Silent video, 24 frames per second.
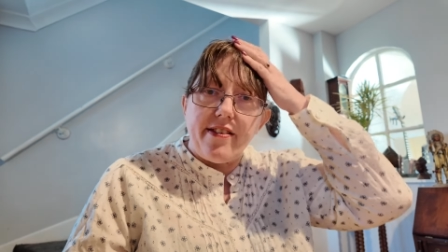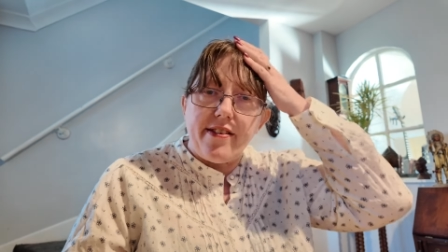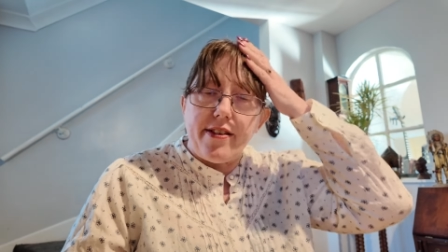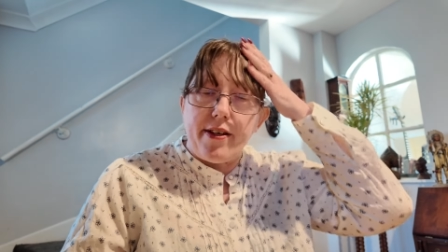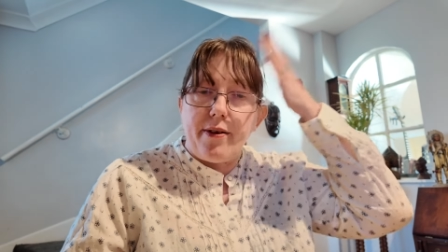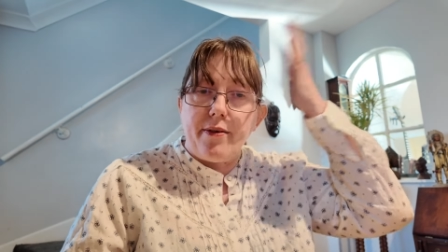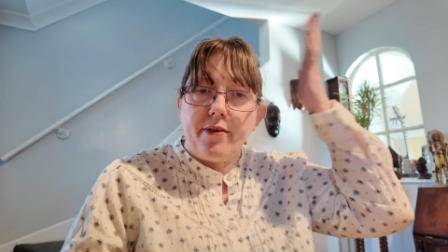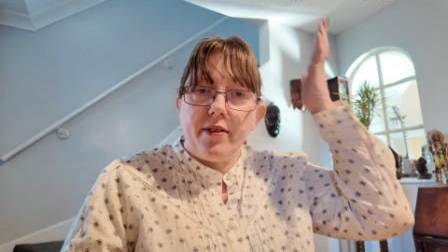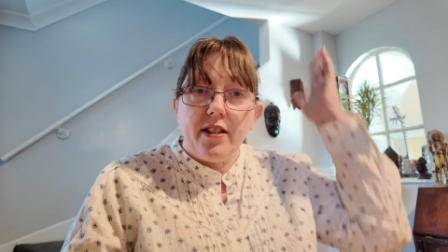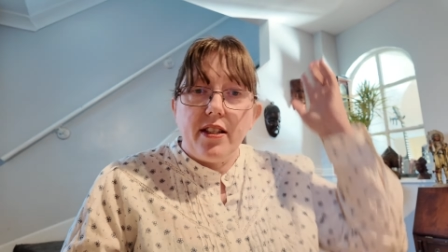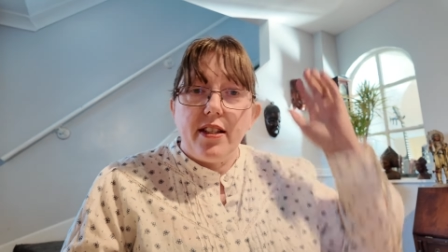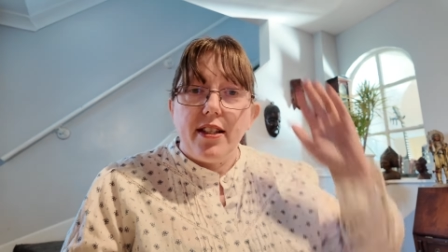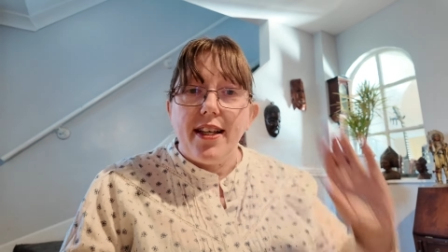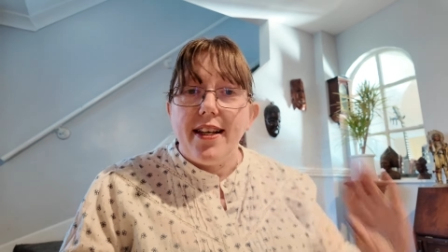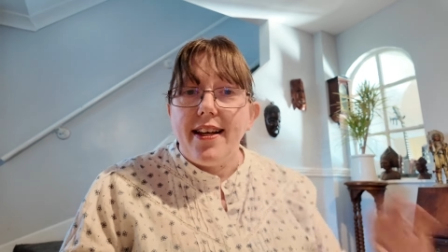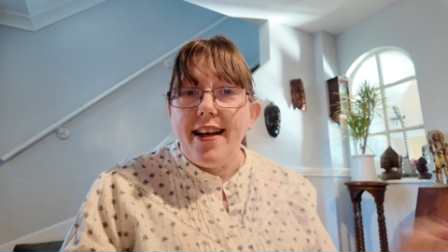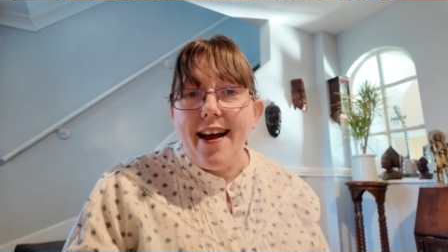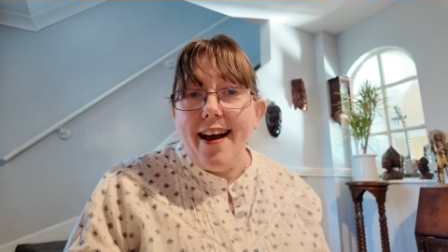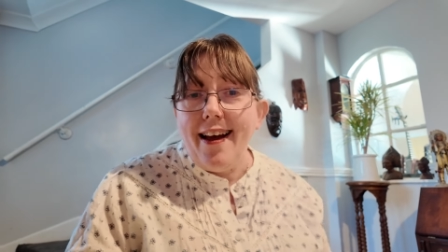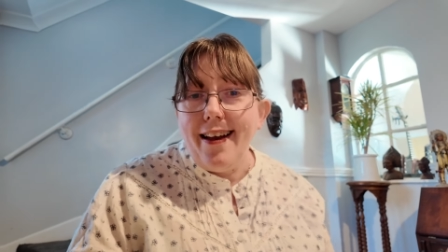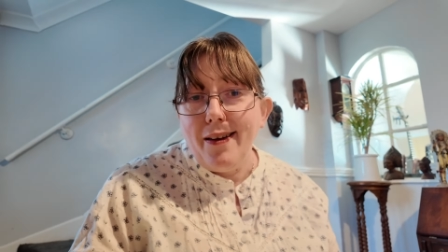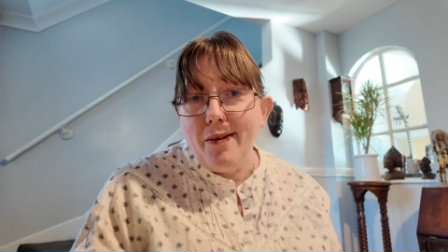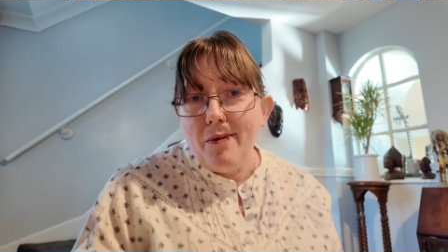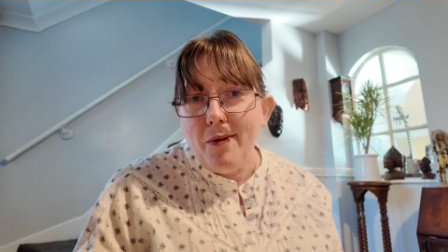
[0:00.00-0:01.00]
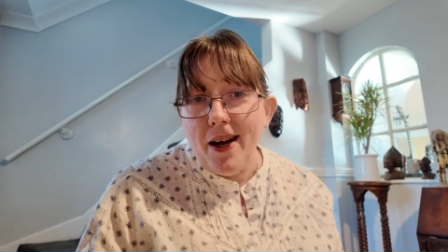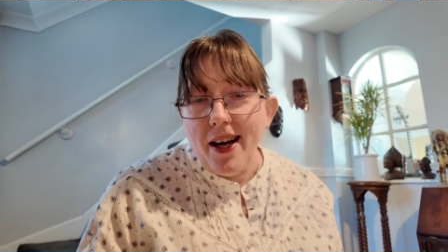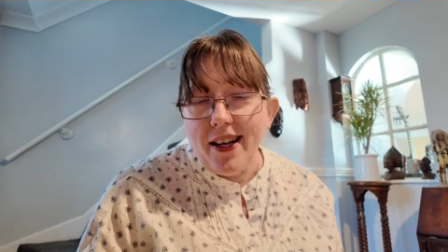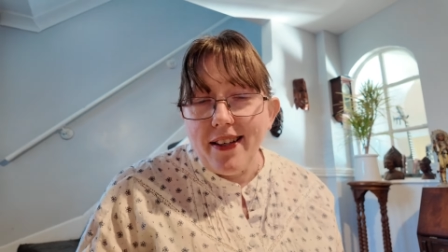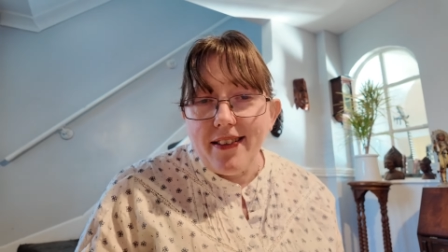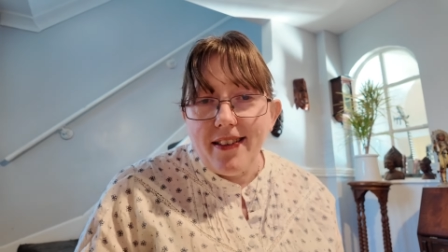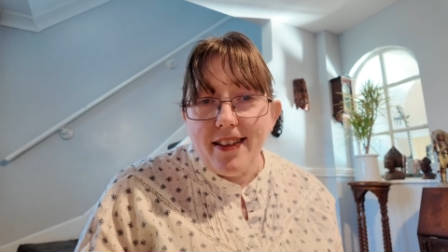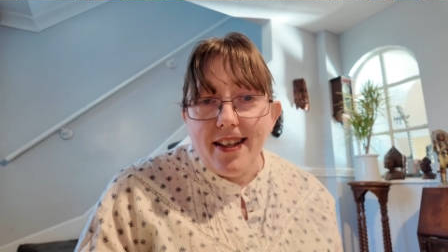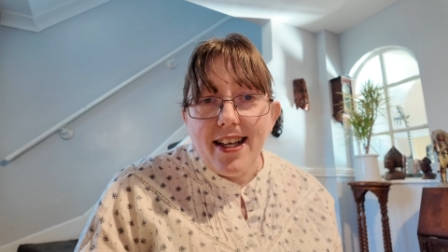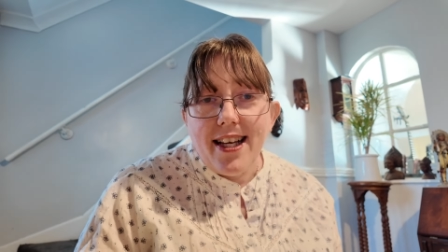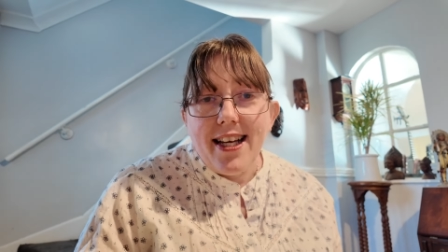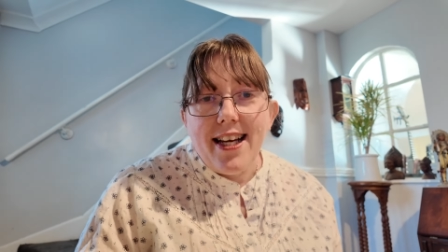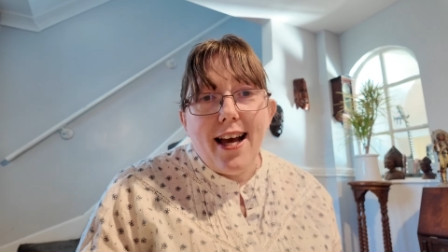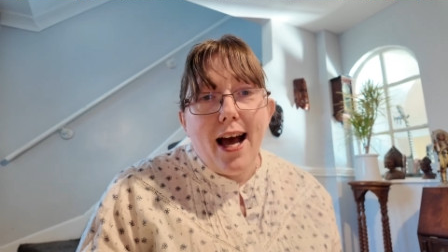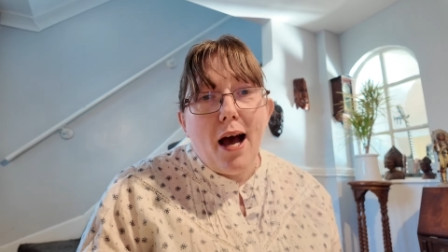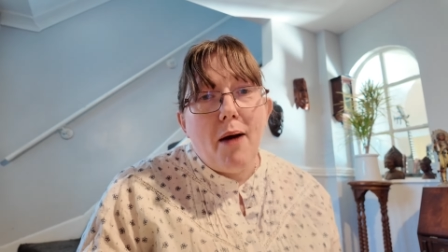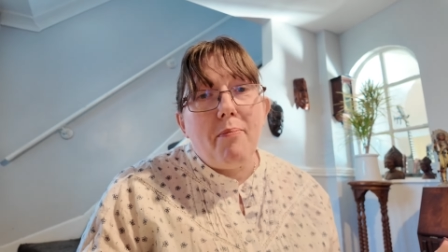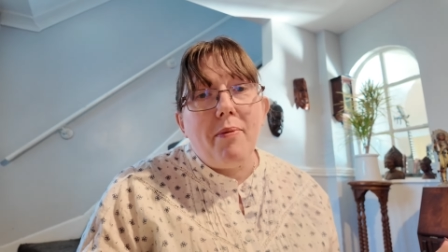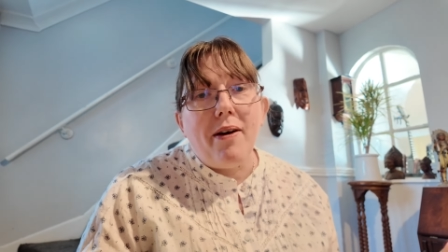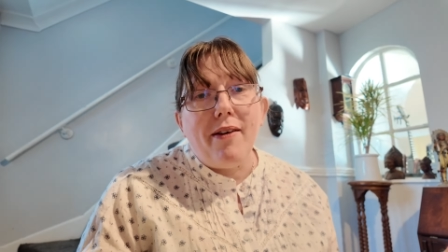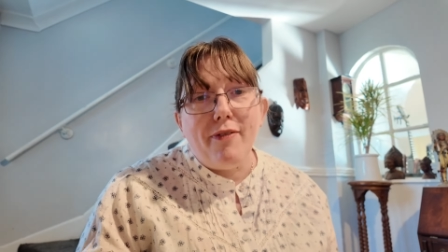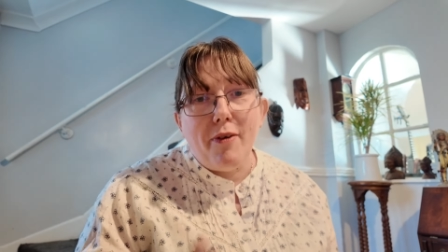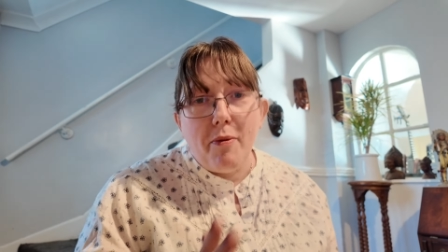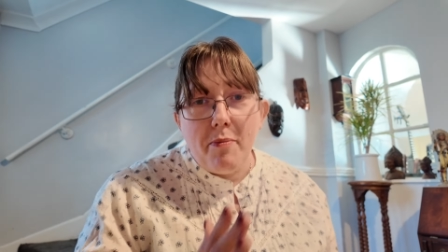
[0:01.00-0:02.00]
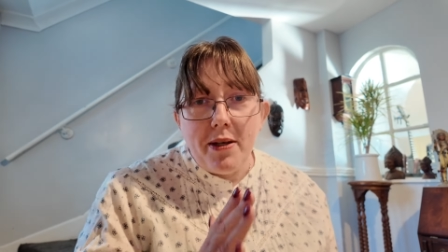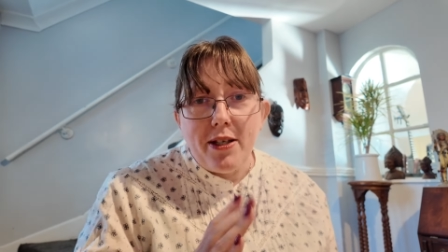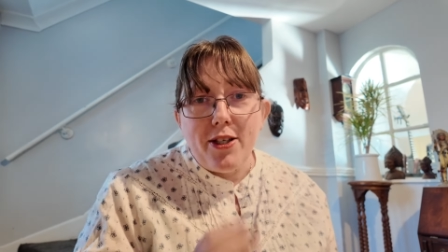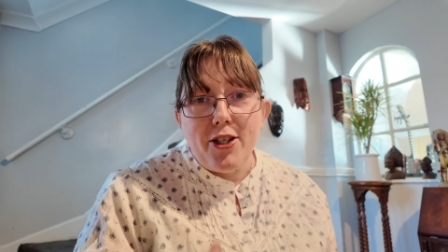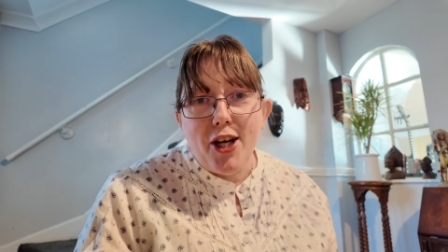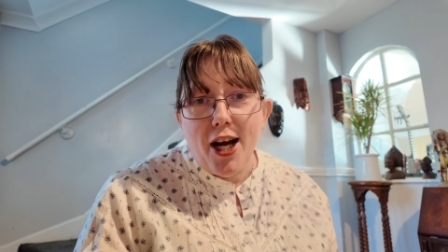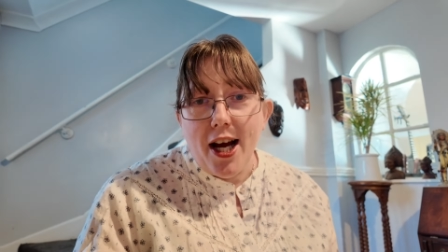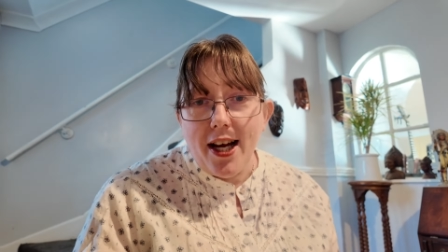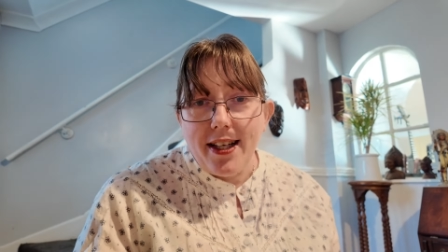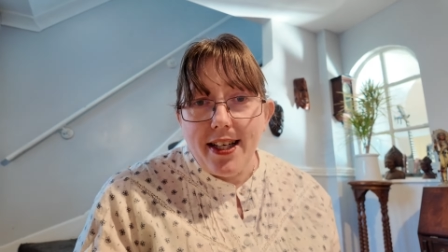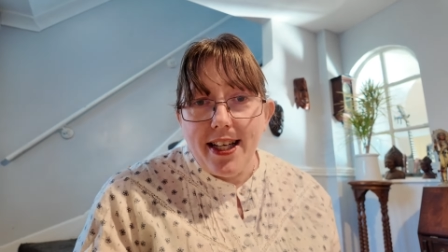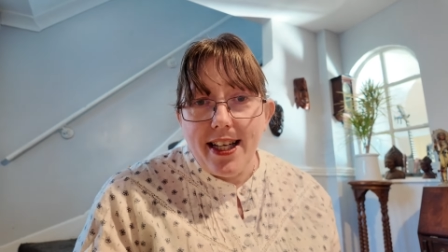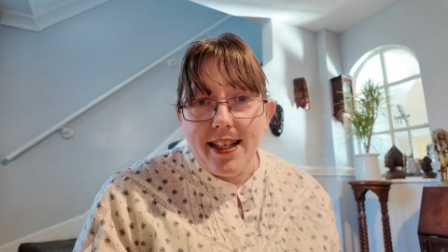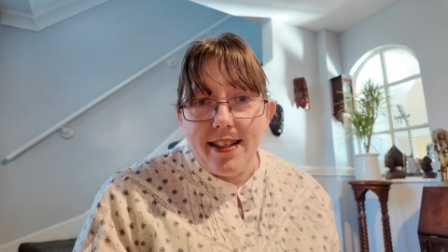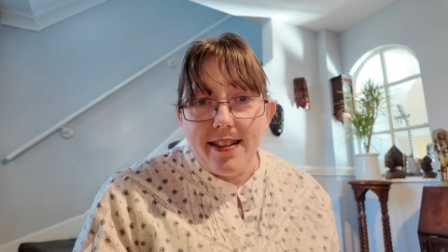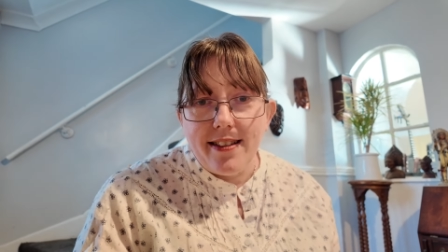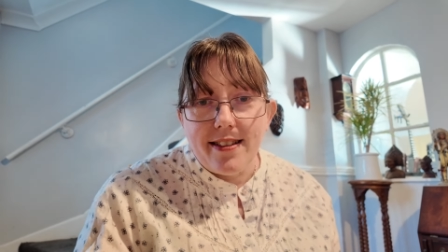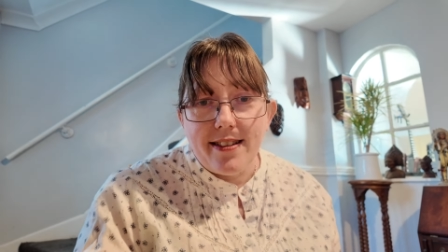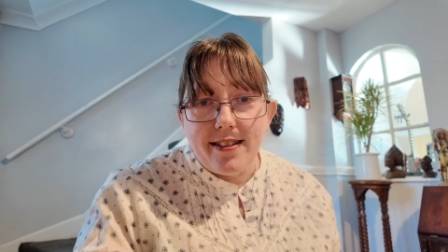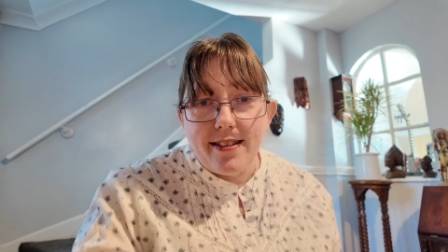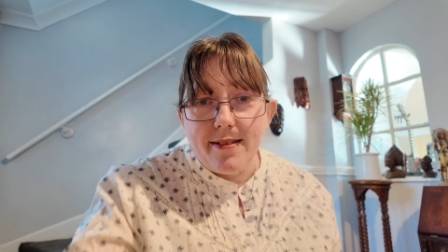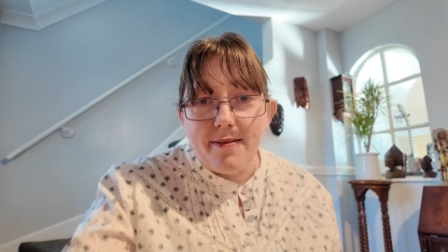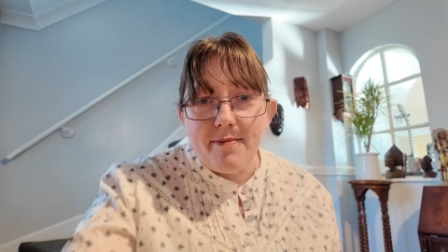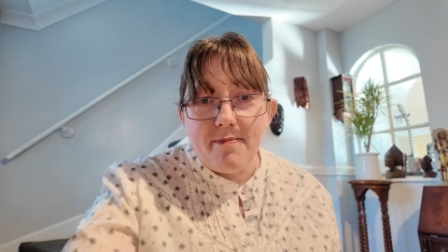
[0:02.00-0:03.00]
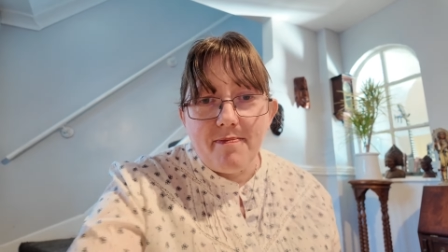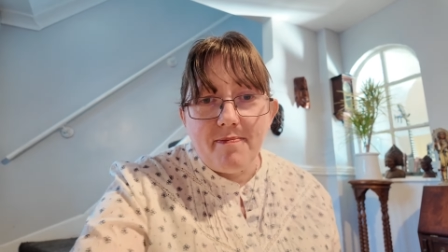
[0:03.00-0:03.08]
So anyway, I'm having my Chinese.